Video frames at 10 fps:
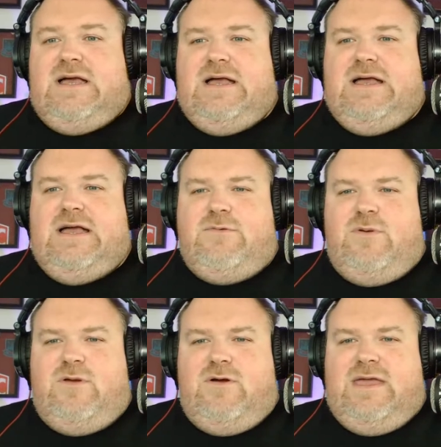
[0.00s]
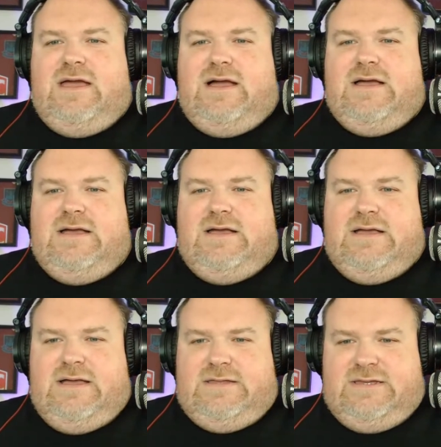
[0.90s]
What we got here?
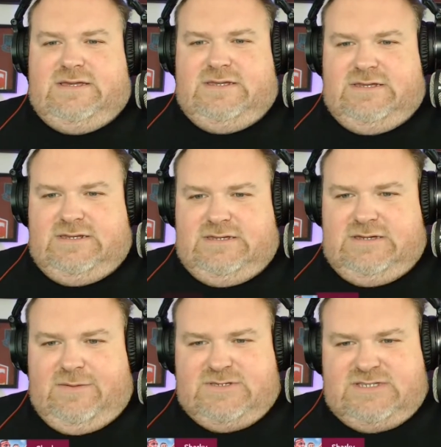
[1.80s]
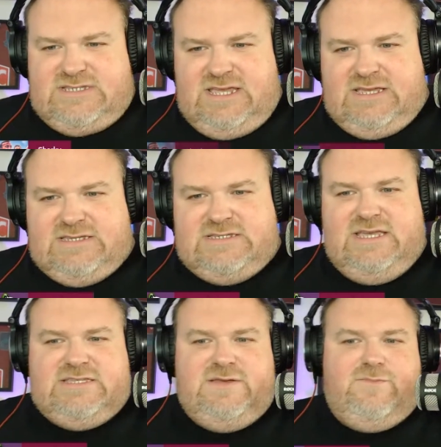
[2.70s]
Emerson, 6.
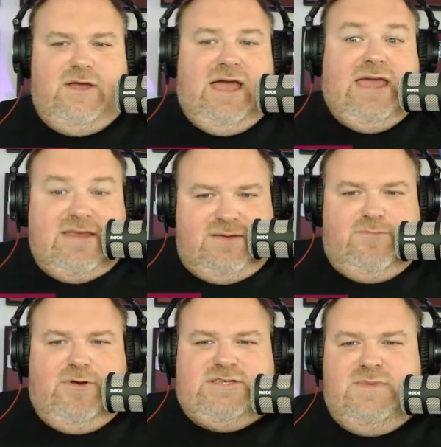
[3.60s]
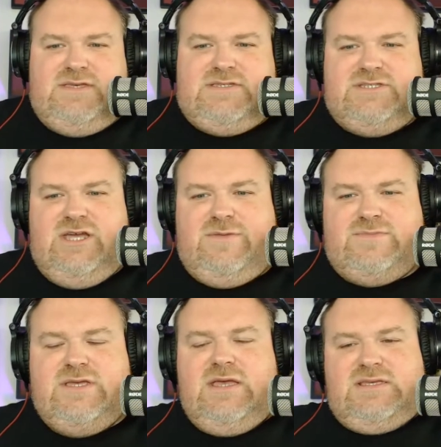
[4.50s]
6, 8 impressed me, said James.